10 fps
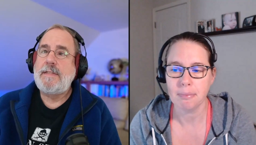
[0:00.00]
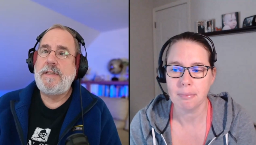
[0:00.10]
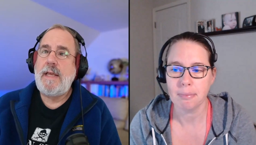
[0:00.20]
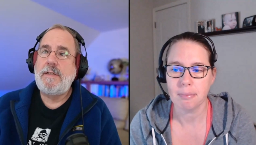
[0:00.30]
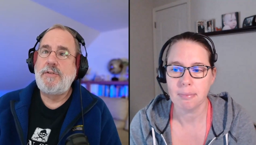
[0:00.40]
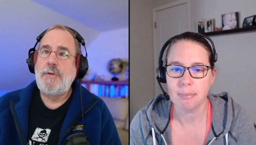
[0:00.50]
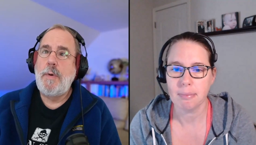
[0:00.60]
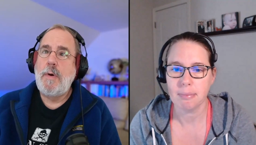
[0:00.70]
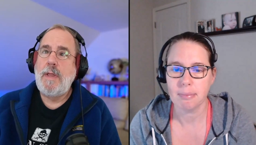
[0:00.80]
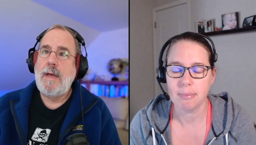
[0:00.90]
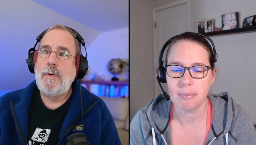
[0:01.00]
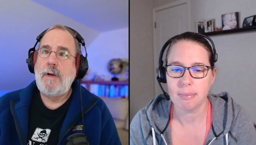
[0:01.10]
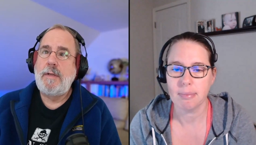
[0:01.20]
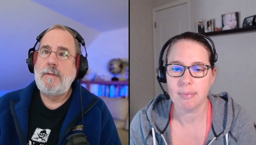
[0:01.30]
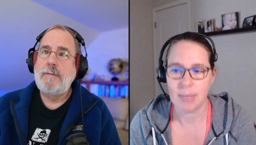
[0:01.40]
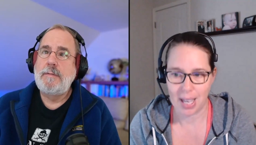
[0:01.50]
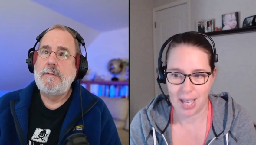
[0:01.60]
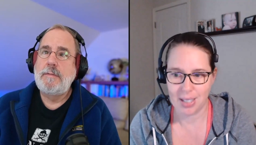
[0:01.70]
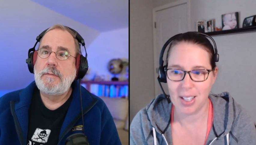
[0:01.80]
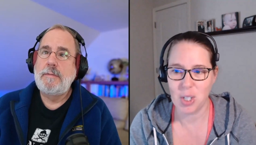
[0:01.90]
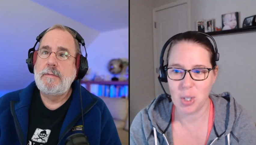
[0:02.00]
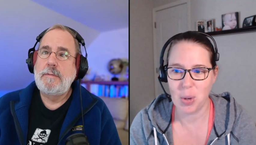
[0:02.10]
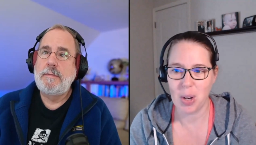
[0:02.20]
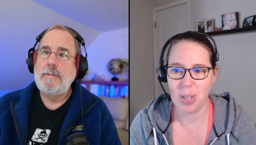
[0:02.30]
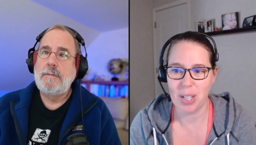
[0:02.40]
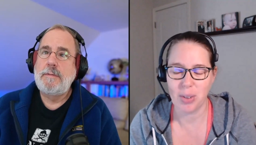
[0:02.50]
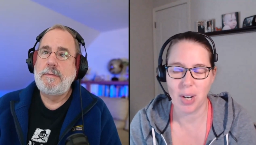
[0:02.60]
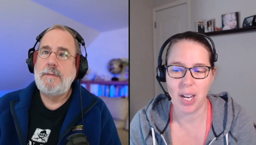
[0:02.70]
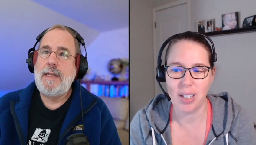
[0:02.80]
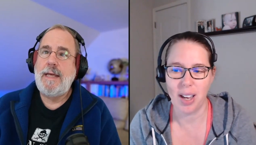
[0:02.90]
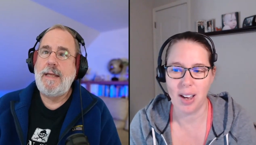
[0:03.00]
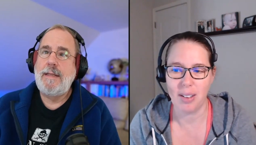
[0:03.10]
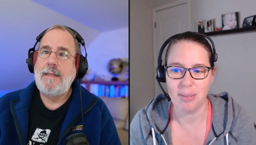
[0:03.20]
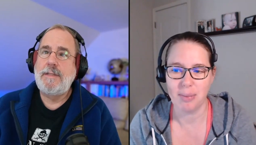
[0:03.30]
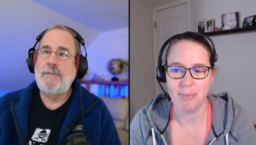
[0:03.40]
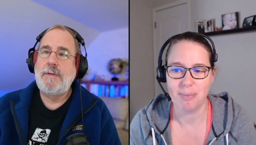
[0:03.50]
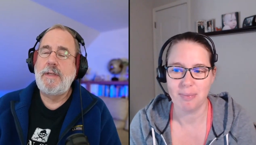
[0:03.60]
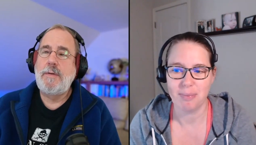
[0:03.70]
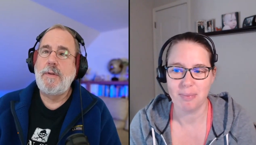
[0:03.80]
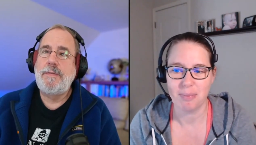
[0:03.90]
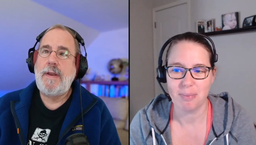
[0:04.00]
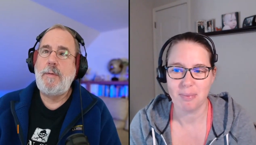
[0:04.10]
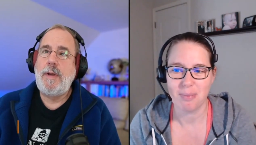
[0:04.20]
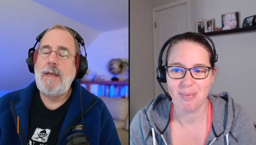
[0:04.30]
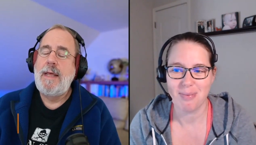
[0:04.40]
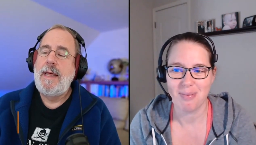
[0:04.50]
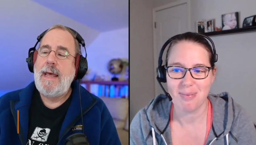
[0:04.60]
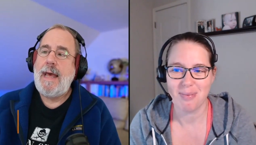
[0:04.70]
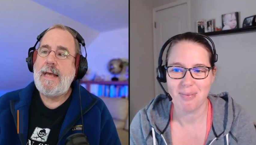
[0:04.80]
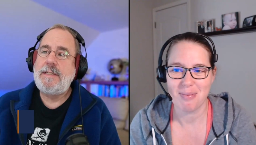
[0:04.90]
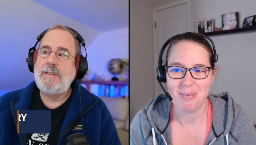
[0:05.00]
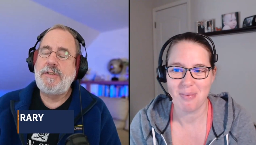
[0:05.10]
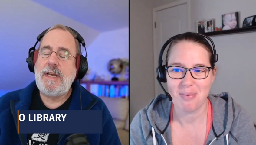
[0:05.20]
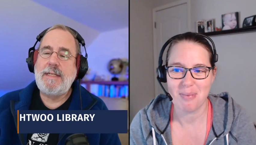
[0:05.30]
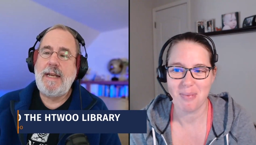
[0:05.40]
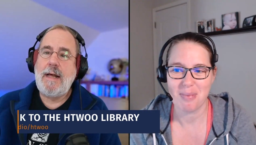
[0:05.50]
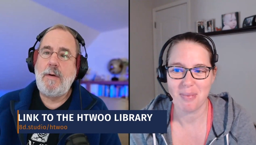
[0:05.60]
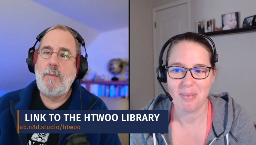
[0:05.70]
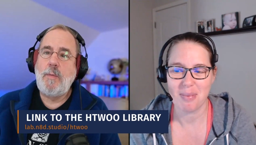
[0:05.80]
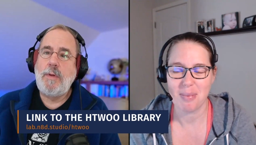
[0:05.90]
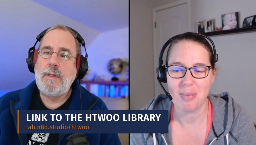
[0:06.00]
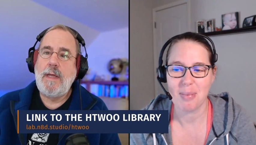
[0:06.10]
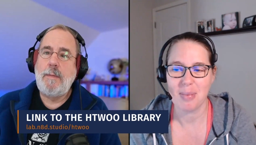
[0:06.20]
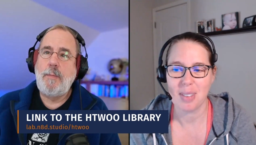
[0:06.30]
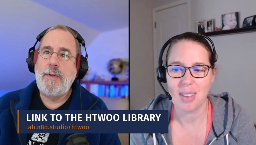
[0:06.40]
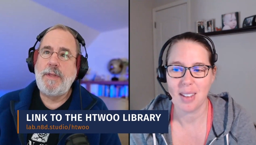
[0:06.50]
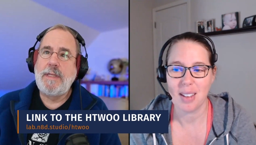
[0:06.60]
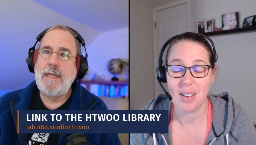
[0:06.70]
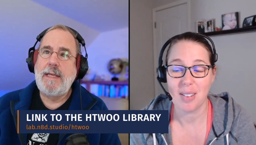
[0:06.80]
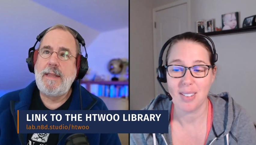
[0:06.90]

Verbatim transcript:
Speaker 1: the HTWOO library.
Speaker 2: That's HTWOO. That's right. Yeah, yeah,
Speaker 1: That's really cool. If anyone hasn't checked it out, we'll uh, put the link in the